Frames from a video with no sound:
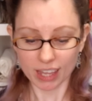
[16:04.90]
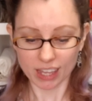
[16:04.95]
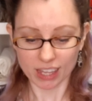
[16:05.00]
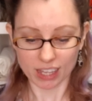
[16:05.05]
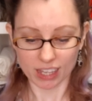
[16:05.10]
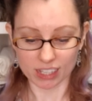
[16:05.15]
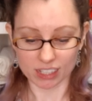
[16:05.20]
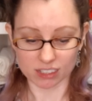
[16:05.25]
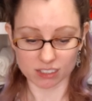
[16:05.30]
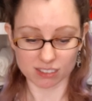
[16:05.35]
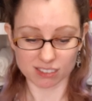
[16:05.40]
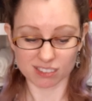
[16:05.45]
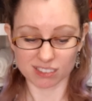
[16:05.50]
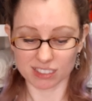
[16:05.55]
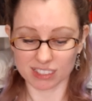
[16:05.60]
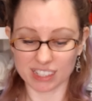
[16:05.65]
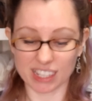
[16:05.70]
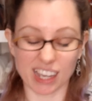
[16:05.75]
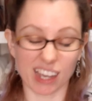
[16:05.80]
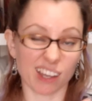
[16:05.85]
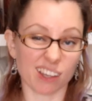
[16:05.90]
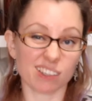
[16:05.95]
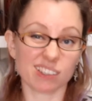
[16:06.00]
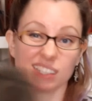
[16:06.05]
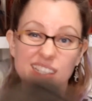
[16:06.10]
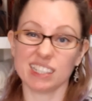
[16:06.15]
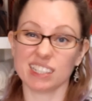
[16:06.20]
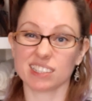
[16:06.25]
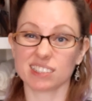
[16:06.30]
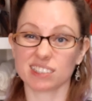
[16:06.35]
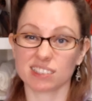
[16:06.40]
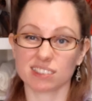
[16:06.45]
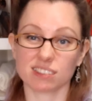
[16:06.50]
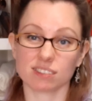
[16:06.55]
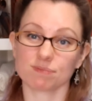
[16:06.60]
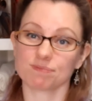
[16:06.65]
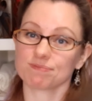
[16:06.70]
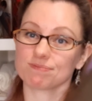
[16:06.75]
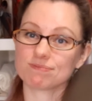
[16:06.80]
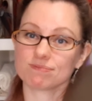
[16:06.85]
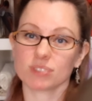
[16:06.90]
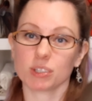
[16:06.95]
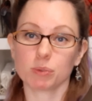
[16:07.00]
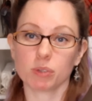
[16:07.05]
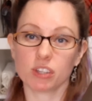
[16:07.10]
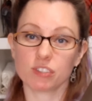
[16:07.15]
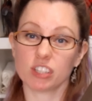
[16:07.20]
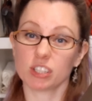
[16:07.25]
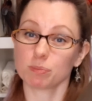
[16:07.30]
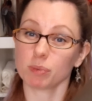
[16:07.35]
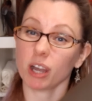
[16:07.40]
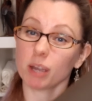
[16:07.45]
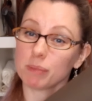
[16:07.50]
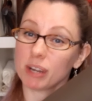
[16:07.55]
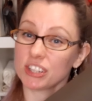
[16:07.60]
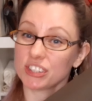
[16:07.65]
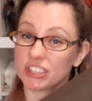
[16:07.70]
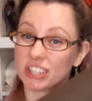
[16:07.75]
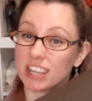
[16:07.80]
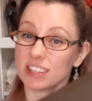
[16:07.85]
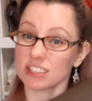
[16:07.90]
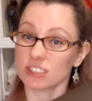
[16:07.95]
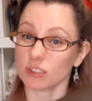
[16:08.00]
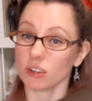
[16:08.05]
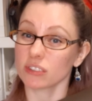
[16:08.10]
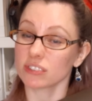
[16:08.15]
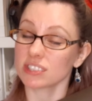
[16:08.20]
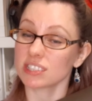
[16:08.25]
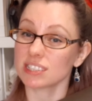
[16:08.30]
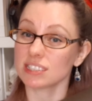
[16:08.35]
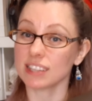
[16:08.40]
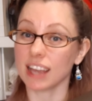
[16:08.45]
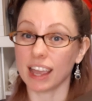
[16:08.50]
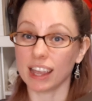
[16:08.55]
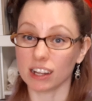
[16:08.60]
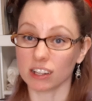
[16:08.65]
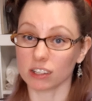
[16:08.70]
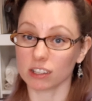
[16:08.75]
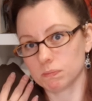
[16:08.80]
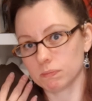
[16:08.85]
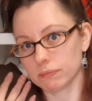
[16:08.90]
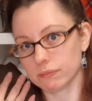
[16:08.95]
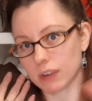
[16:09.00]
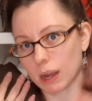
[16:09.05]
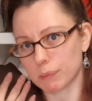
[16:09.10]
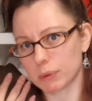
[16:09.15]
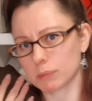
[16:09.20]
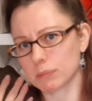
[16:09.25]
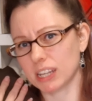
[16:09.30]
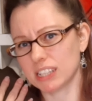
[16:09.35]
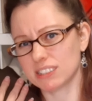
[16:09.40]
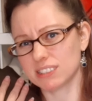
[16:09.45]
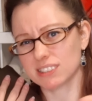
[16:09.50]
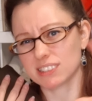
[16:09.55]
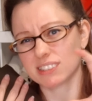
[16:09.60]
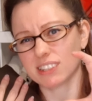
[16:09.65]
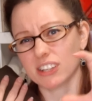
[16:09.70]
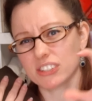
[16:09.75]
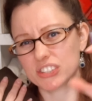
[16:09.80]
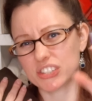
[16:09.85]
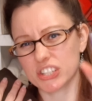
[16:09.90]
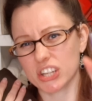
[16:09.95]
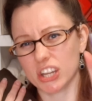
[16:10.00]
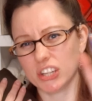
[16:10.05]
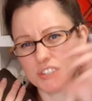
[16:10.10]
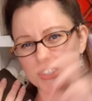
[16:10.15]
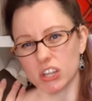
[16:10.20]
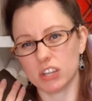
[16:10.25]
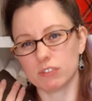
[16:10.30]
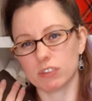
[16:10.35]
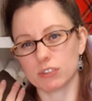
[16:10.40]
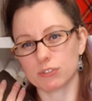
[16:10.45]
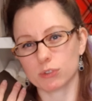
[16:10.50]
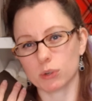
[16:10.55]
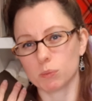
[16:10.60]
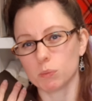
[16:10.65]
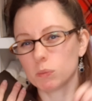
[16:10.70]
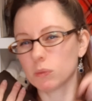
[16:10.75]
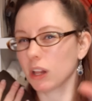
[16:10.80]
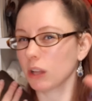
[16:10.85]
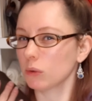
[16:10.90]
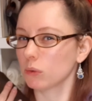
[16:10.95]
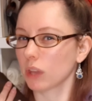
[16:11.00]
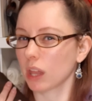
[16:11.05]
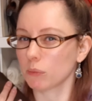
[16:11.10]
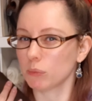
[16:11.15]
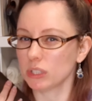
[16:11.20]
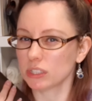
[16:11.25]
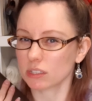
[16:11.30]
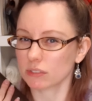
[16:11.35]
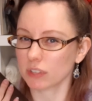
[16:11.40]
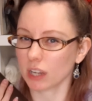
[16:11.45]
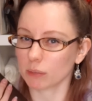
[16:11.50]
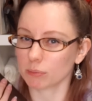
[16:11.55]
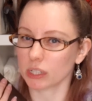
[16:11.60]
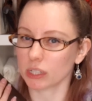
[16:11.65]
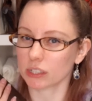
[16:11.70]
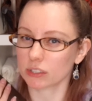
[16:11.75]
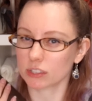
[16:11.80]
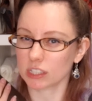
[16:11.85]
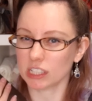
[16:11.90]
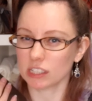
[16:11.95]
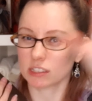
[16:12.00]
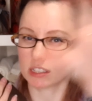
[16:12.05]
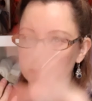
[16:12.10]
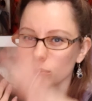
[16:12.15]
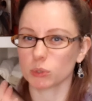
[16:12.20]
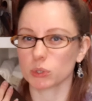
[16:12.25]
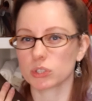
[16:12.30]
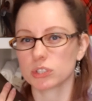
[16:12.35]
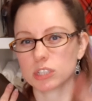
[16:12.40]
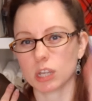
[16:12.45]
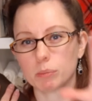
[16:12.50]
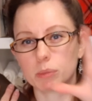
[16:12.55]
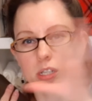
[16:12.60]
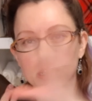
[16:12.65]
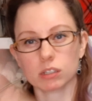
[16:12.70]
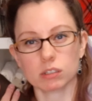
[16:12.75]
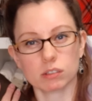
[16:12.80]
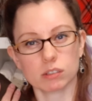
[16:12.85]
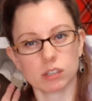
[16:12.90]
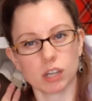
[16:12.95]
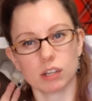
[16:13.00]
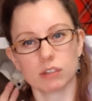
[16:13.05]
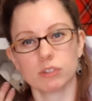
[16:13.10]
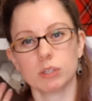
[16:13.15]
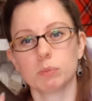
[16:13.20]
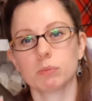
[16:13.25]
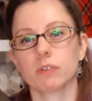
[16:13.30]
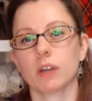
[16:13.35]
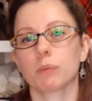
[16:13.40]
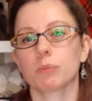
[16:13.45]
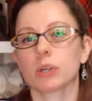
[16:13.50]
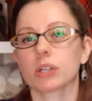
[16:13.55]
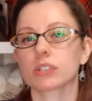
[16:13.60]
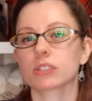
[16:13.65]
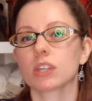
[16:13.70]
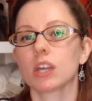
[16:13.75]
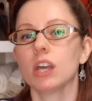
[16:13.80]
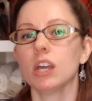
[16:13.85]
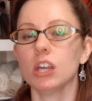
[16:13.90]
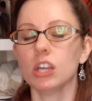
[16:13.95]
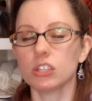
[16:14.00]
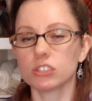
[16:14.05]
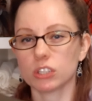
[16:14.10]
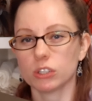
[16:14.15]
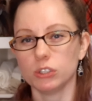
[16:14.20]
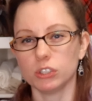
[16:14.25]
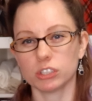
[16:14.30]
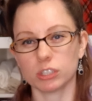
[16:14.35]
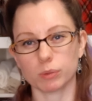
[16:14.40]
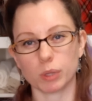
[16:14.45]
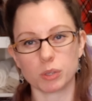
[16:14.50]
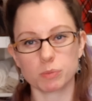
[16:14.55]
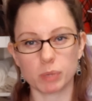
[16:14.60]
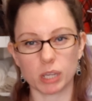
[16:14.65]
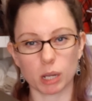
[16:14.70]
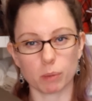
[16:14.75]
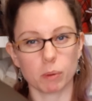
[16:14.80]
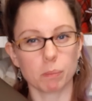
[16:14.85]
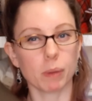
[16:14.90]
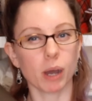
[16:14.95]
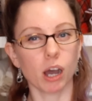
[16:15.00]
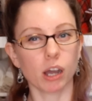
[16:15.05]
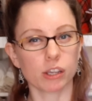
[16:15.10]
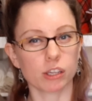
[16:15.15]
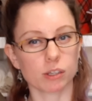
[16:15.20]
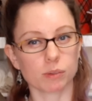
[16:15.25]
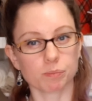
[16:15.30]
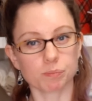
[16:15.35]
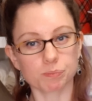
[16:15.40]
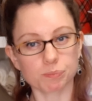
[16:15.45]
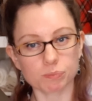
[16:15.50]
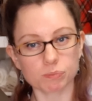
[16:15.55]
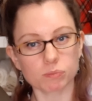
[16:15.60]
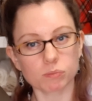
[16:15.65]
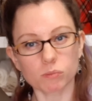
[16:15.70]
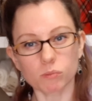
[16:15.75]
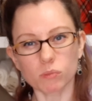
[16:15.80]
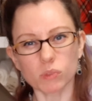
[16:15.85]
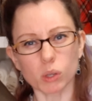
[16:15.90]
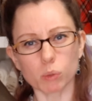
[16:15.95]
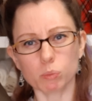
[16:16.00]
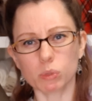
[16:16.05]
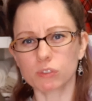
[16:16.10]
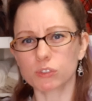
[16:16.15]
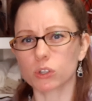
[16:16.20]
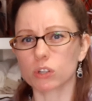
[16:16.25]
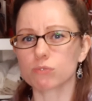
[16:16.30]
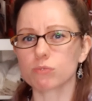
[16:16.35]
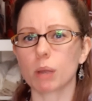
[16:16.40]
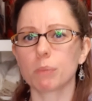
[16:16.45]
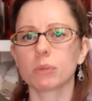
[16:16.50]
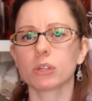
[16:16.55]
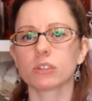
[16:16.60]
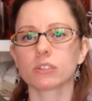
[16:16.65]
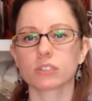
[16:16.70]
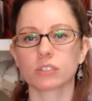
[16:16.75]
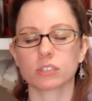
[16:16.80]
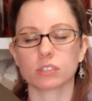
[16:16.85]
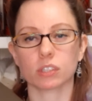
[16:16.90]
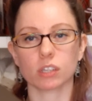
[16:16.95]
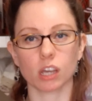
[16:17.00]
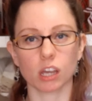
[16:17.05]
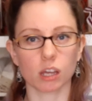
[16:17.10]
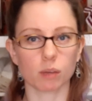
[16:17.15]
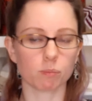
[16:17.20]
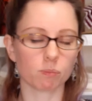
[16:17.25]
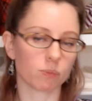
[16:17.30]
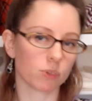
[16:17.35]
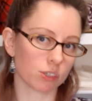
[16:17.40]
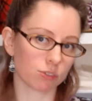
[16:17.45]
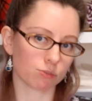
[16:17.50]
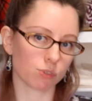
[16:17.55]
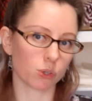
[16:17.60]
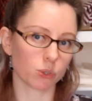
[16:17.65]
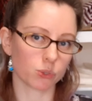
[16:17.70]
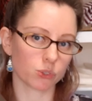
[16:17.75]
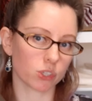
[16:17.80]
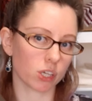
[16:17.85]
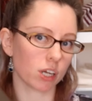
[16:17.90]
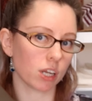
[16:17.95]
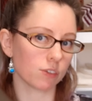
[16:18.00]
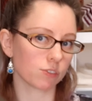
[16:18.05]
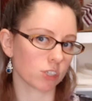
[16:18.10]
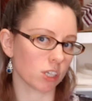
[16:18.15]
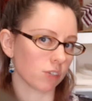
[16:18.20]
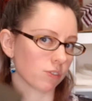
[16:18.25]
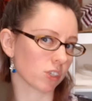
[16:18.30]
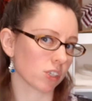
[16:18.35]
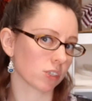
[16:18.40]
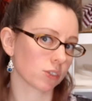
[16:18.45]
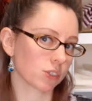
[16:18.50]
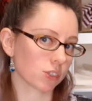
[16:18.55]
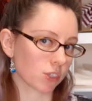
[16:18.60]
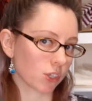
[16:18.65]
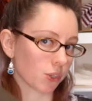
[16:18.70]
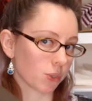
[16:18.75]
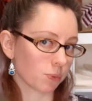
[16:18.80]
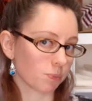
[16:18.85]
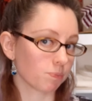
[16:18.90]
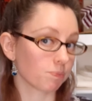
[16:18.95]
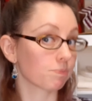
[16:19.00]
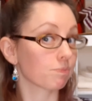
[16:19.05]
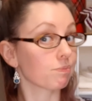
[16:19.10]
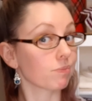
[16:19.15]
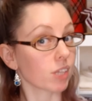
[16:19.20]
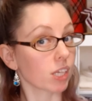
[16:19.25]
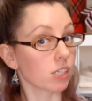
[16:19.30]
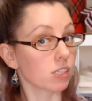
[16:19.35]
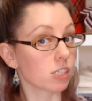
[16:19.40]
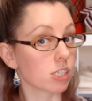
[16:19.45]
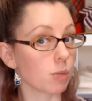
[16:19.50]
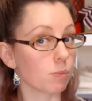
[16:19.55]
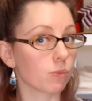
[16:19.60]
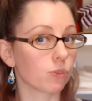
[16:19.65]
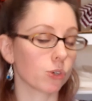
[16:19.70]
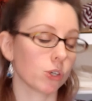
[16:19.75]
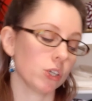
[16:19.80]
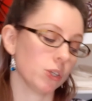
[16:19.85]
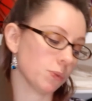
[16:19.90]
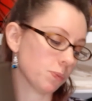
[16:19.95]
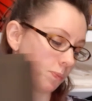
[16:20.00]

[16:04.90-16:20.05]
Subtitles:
And yeah, it's one of the things. But I managed to get this on sale. Fabric places are starting to change over from like their winter fabrics into more summer kind of themed fabrics, so you can sometimes pick up a bargain with sort of remnants of rolls that are left over. So tip for you.